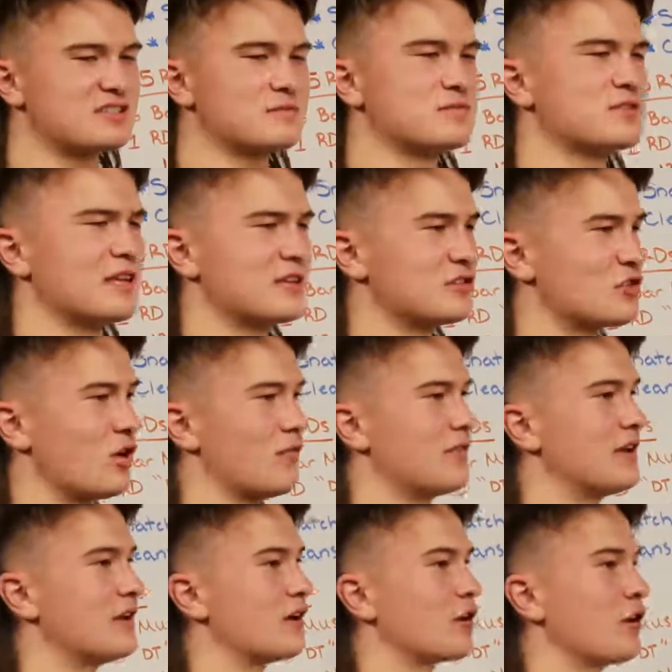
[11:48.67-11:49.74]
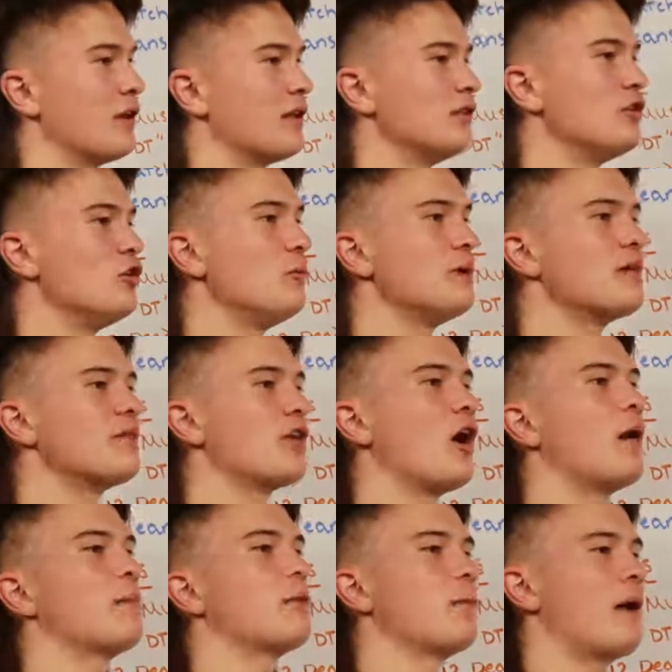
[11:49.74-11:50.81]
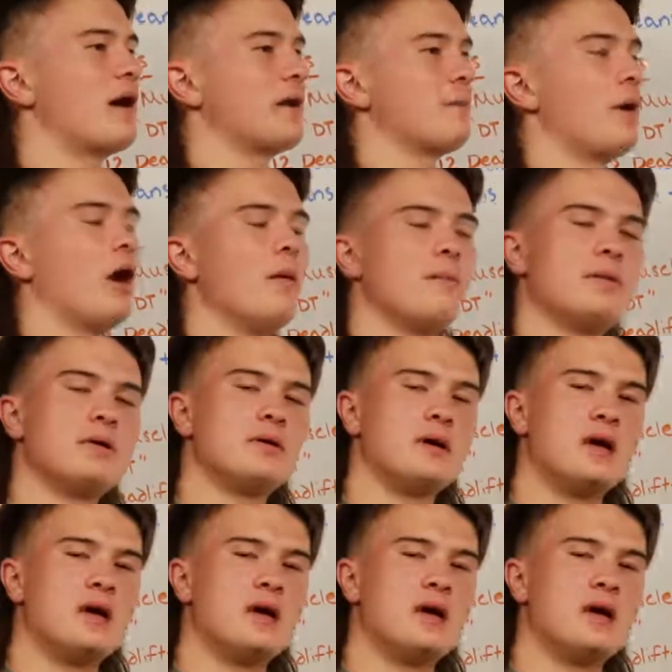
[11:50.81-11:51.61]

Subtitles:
some things off here, a little bit of an upper body pump,